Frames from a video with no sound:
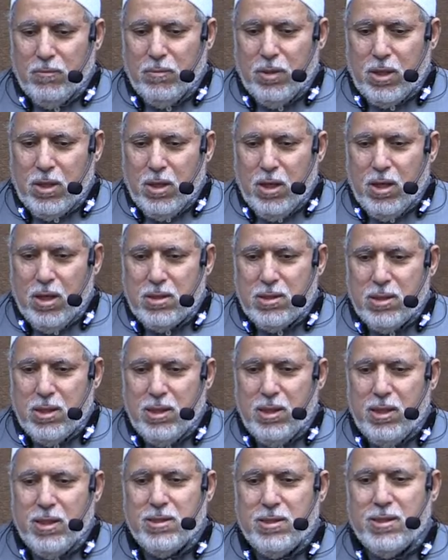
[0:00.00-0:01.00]
because
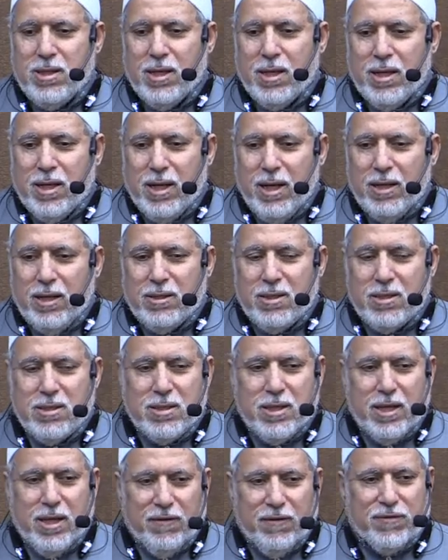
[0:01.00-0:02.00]
it is the
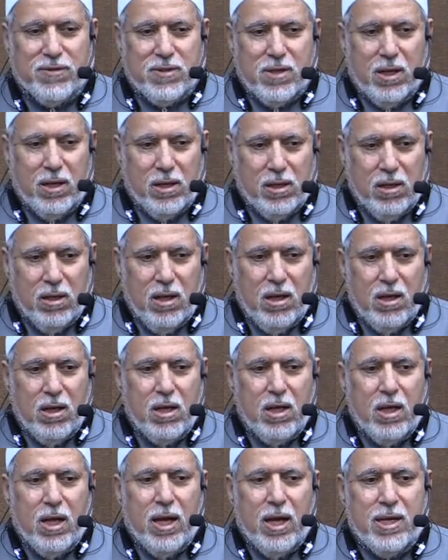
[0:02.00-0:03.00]
greatest gift Allah
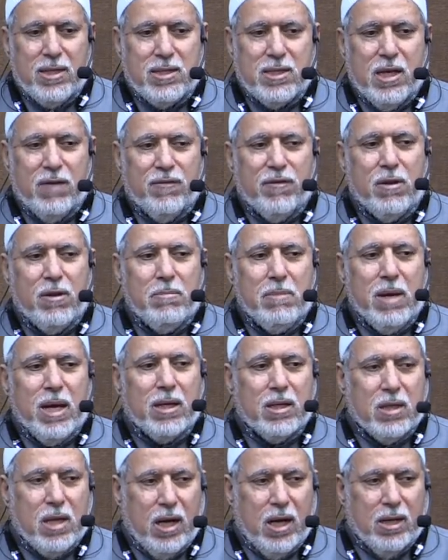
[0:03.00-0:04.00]
has given
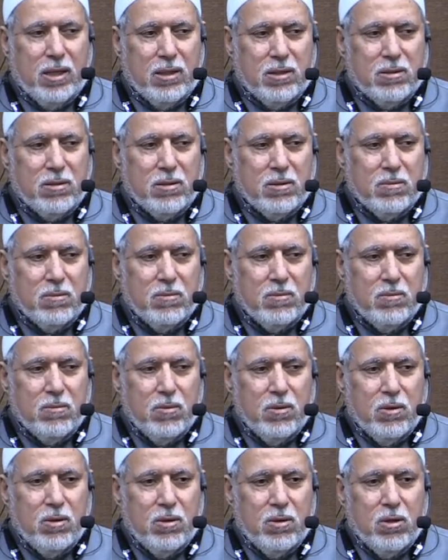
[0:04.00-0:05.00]
mankind.
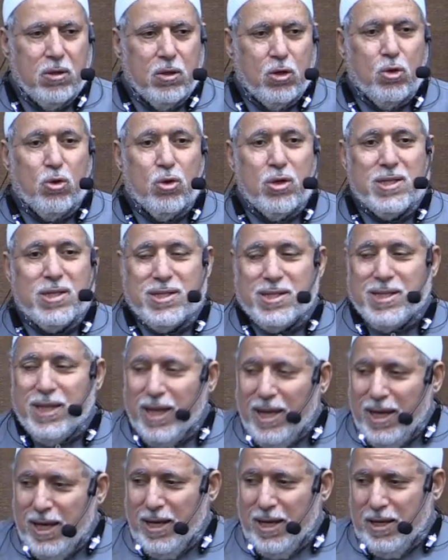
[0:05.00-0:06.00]

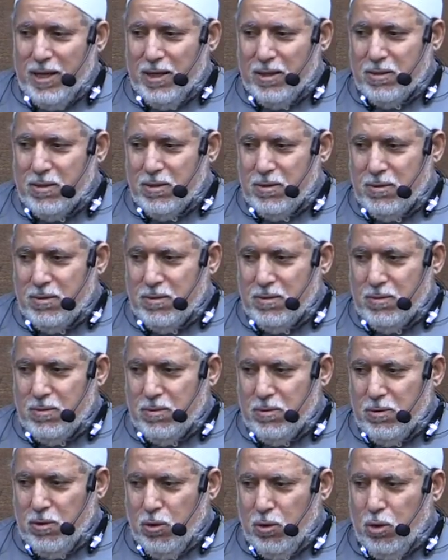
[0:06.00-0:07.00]
Concealing it
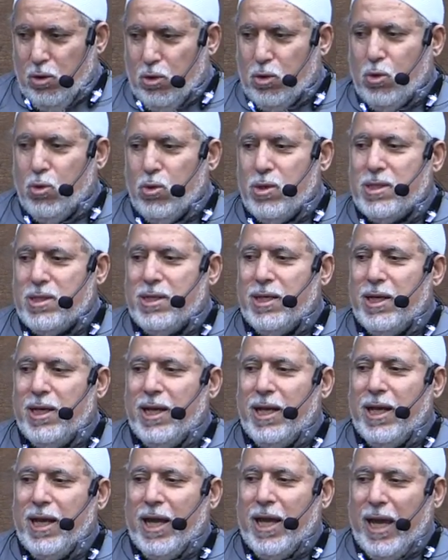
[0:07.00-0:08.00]
or
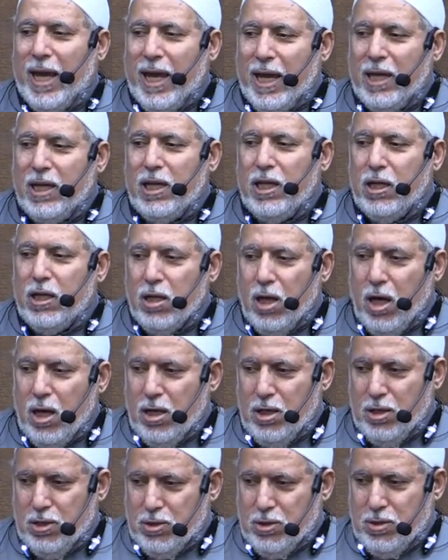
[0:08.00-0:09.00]
concealing any
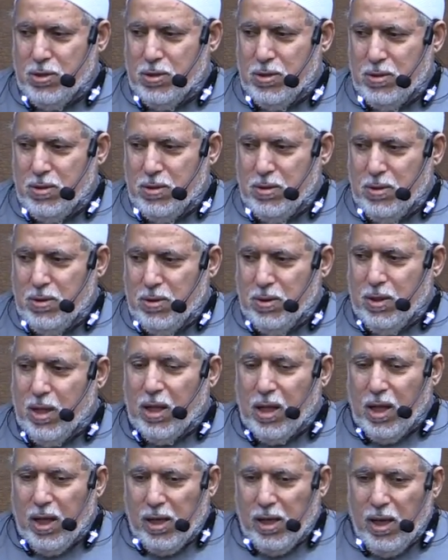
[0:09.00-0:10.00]
knowledge
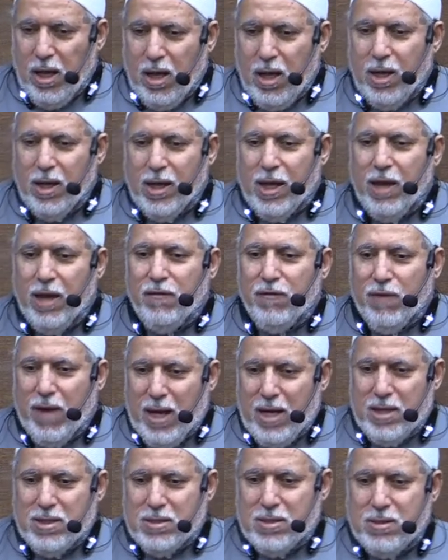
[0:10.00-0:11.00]
that Allah gave
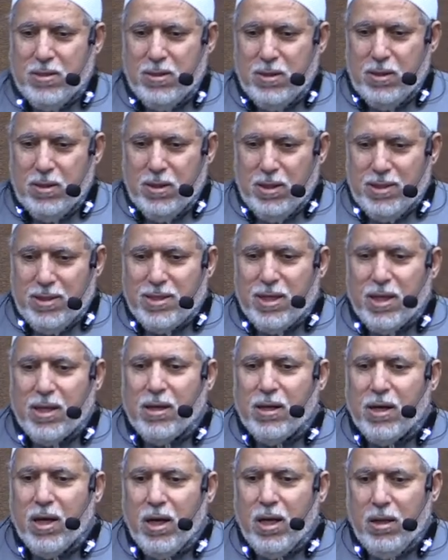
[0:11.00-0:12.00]
us is a
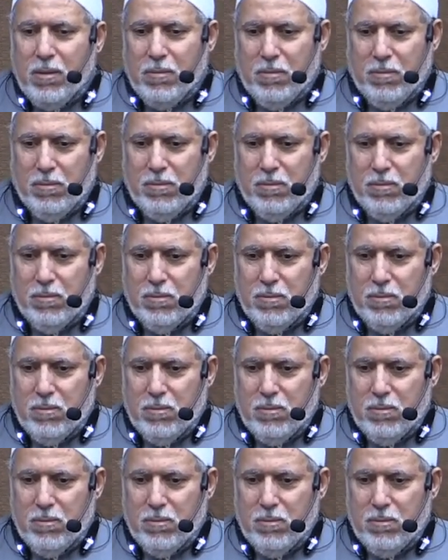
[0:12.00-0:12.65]
crime.